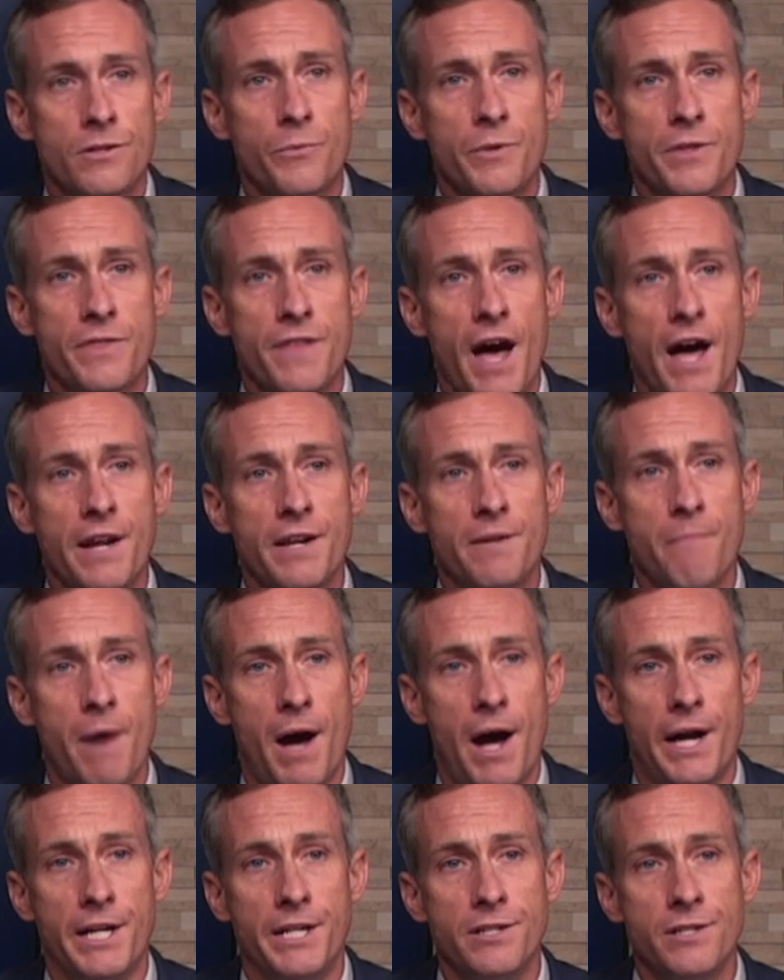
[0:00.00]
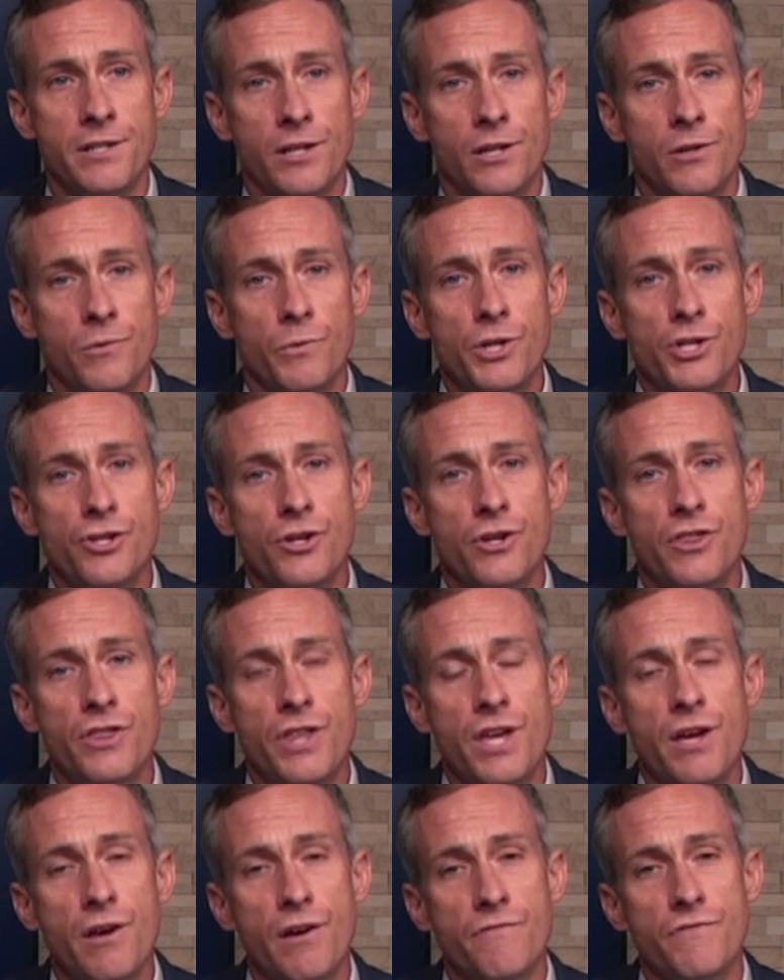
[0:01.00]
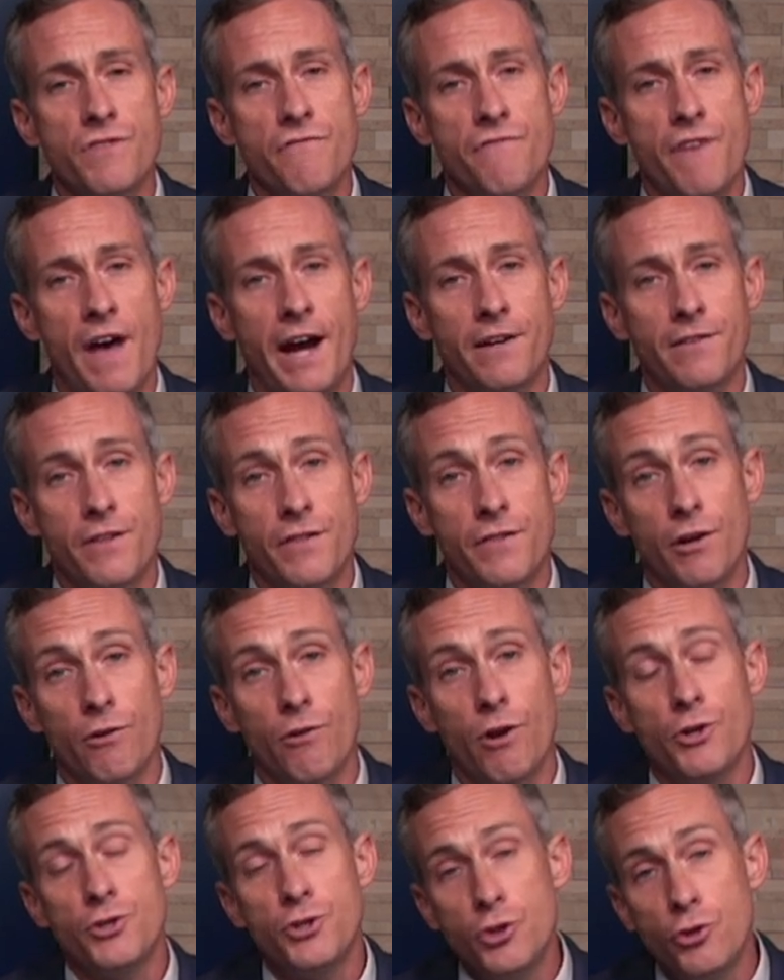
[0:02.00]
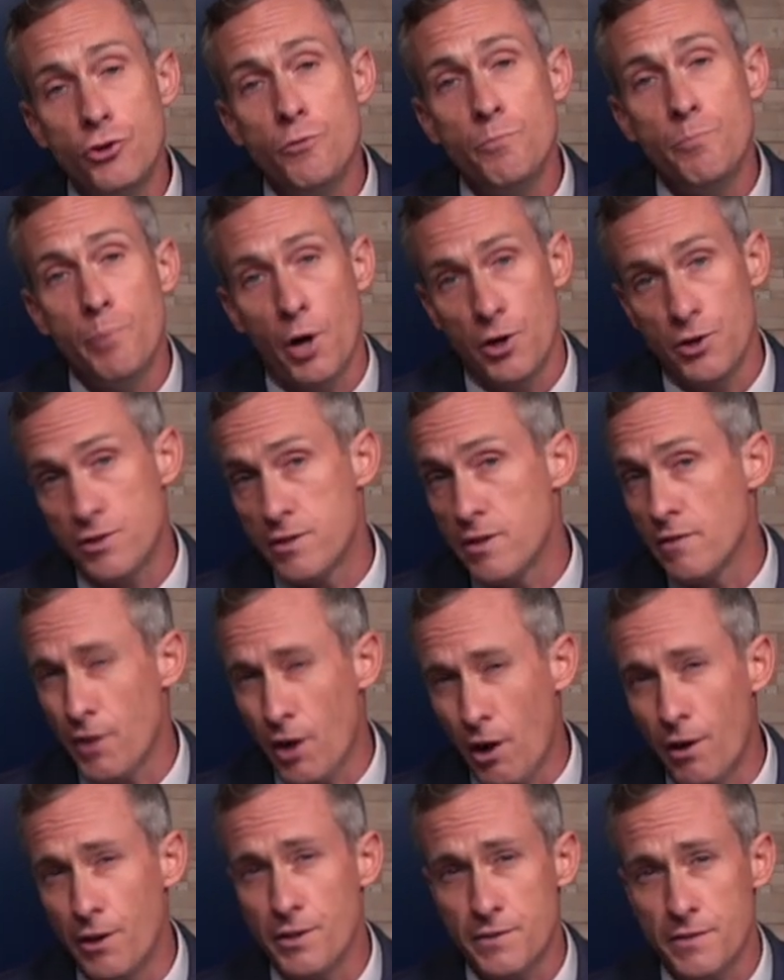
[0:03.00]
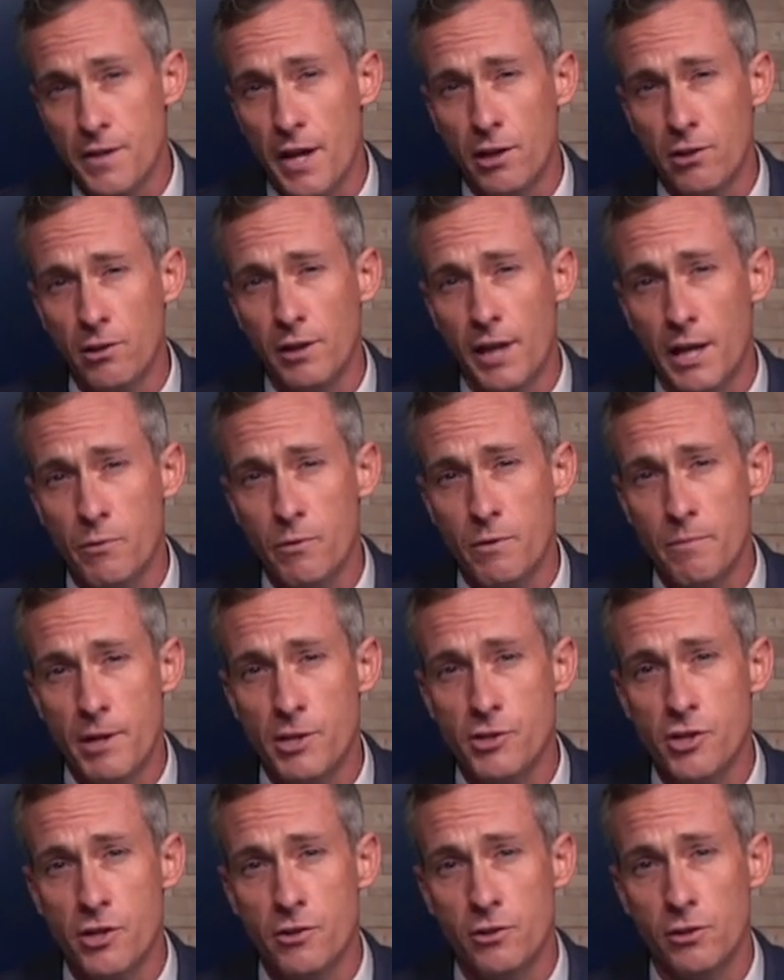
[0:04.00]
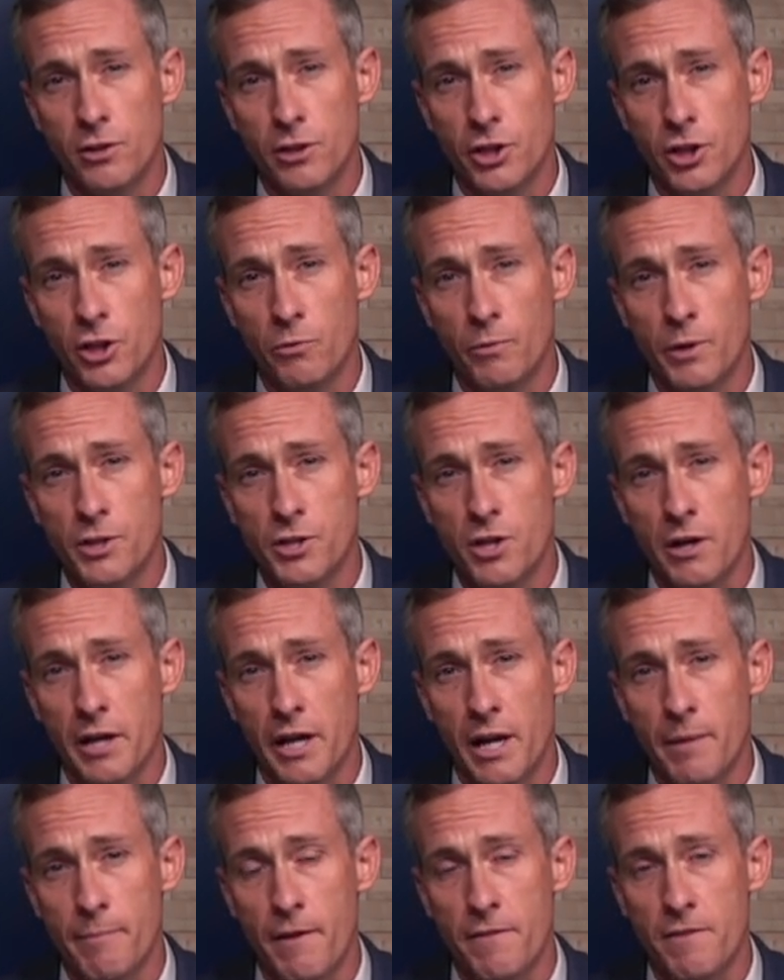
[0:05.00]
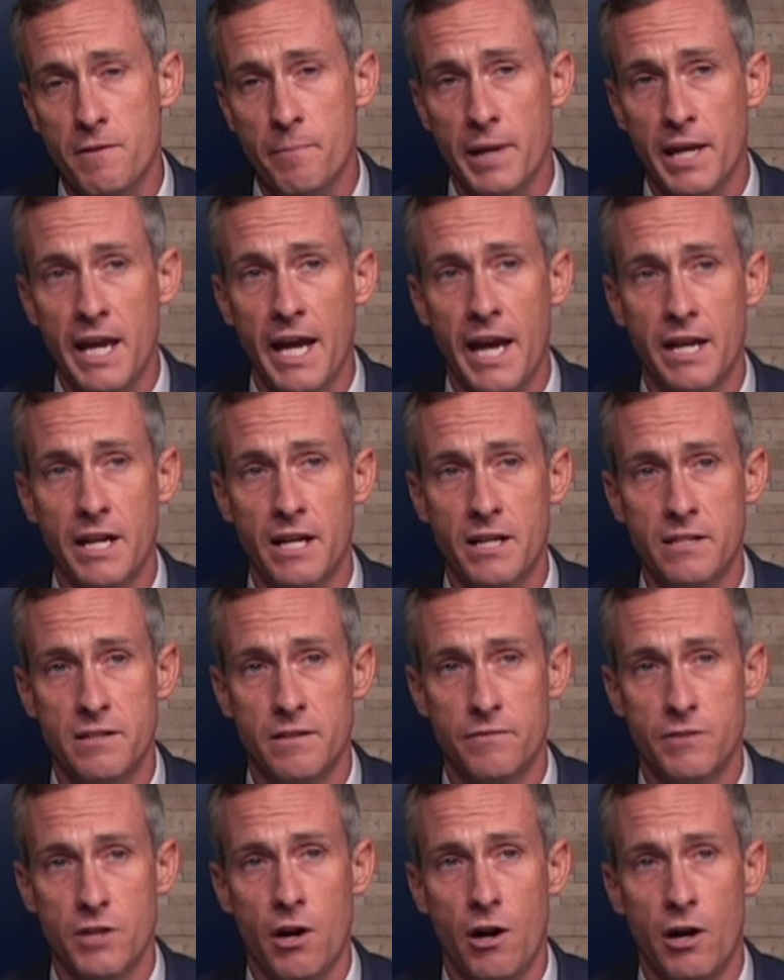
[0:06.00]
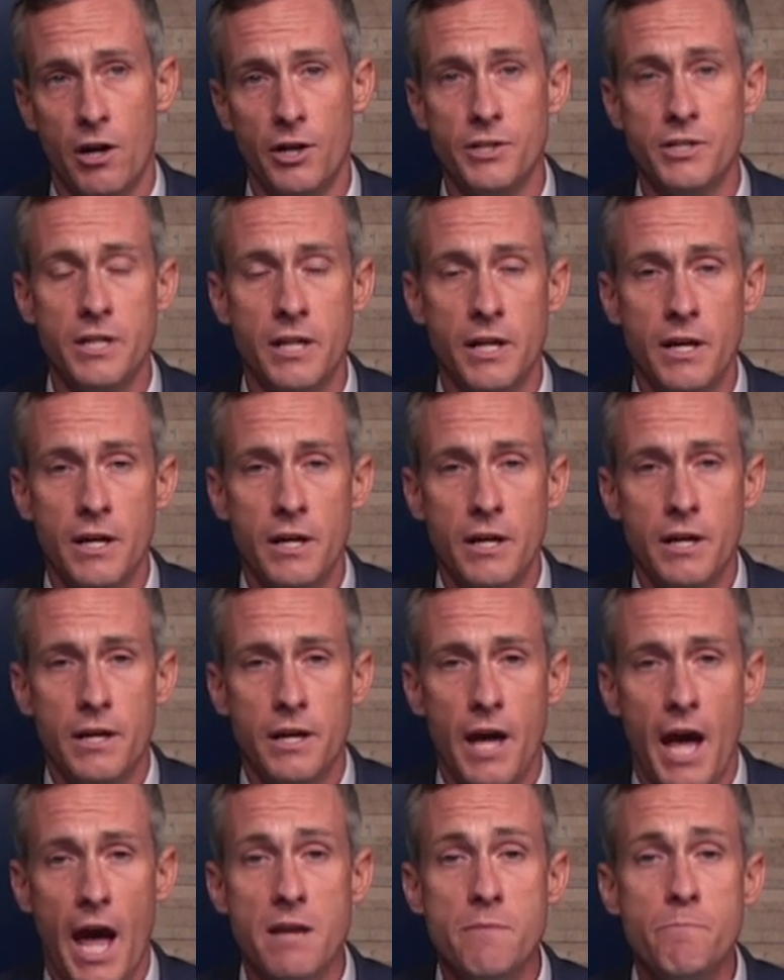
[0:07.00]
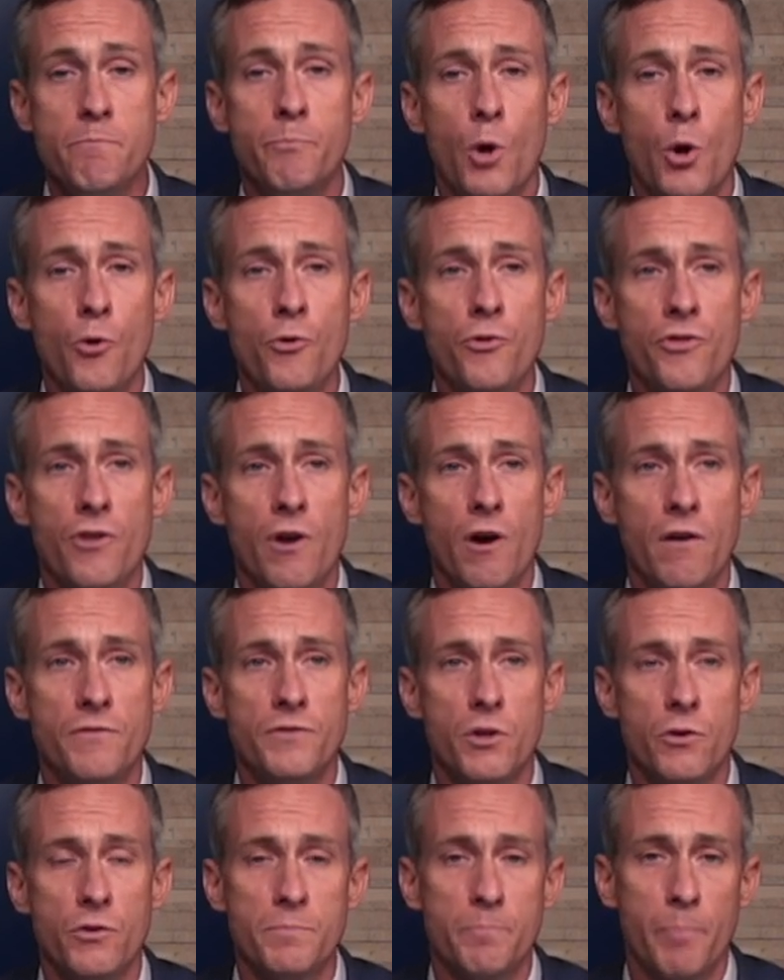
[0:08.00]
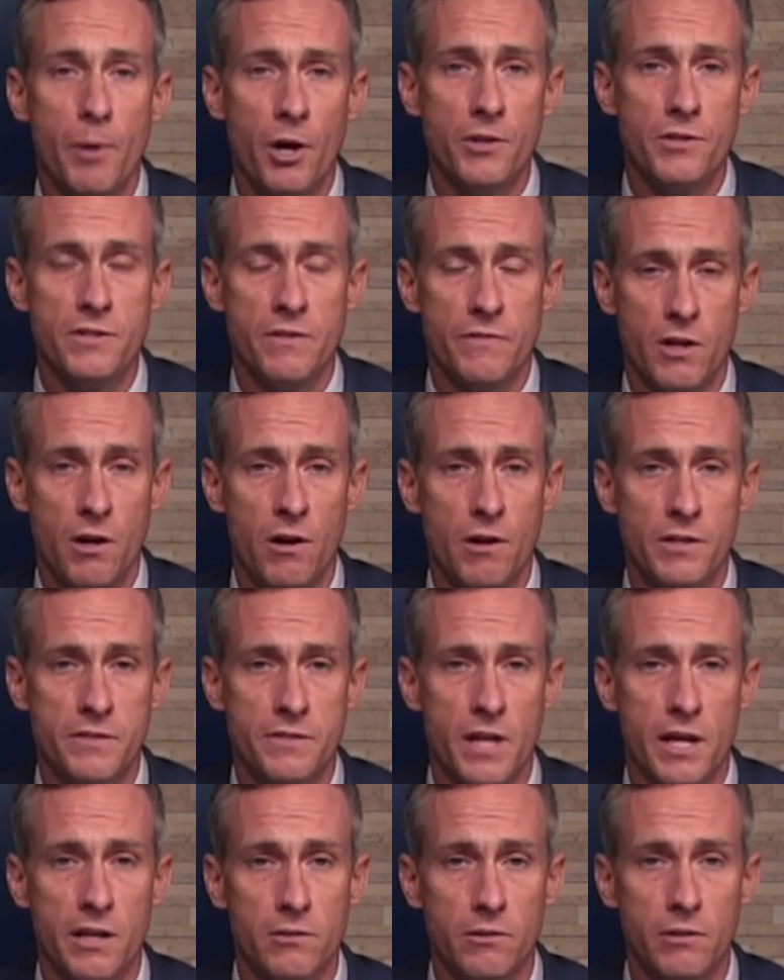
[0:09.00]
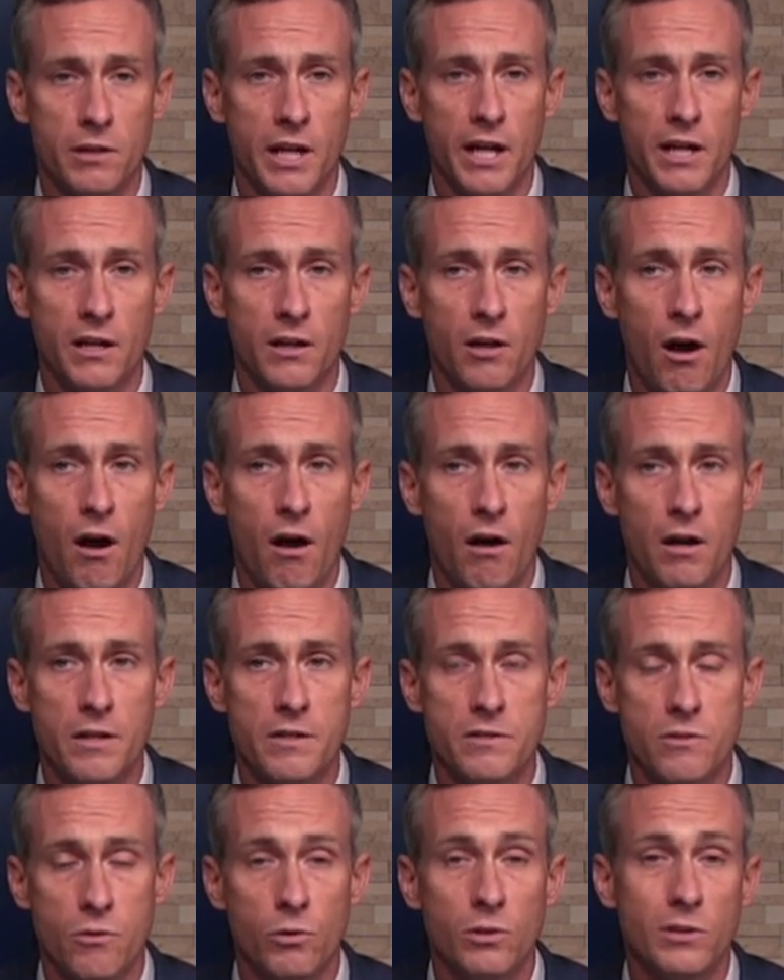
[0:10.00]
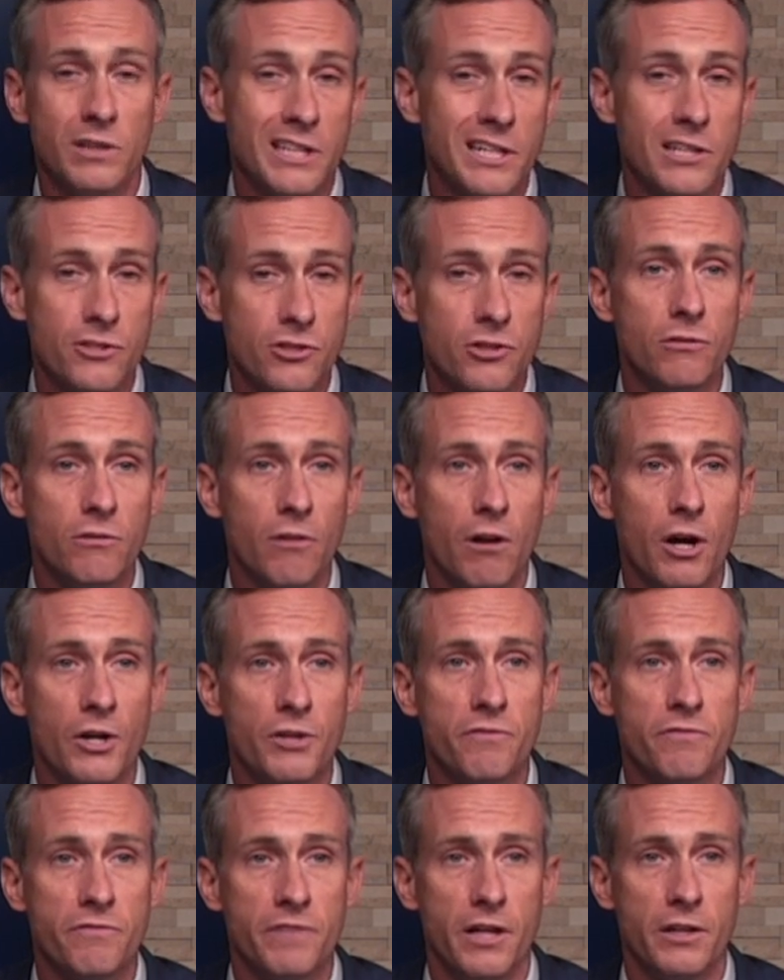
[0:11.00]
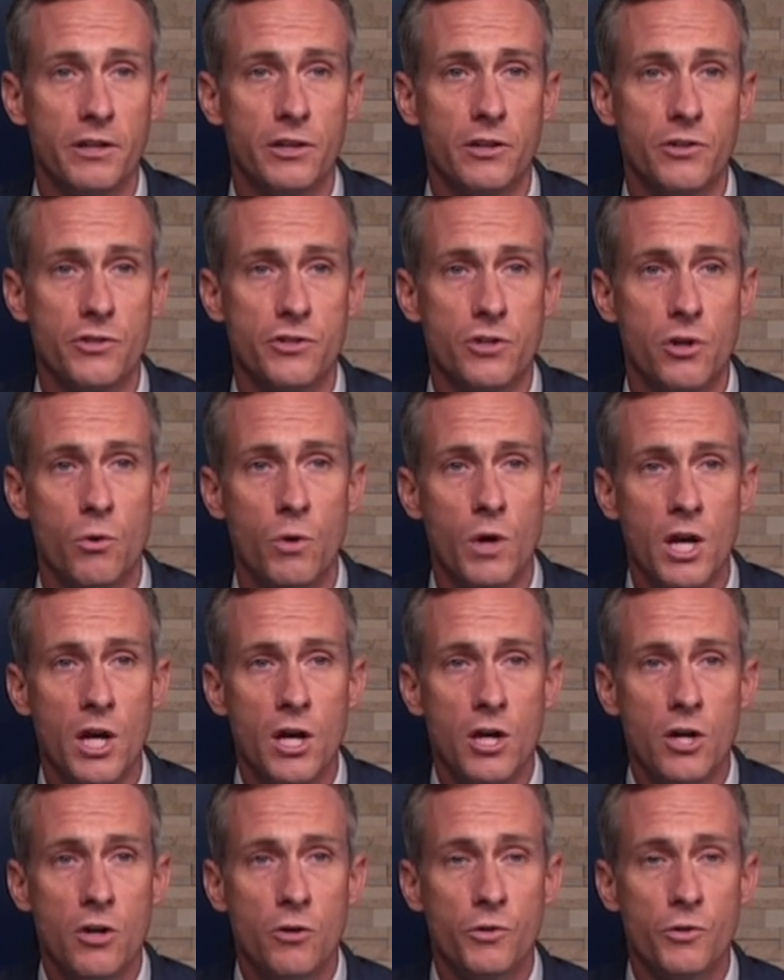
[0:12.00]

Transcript: So, with that in mind, we should think of the fact that there are two parts of the heart cycle, like we mentioned earlier when talking about the mechanics of the heart. And both of those parts of the heart cycle can cause or lead to heart failure. So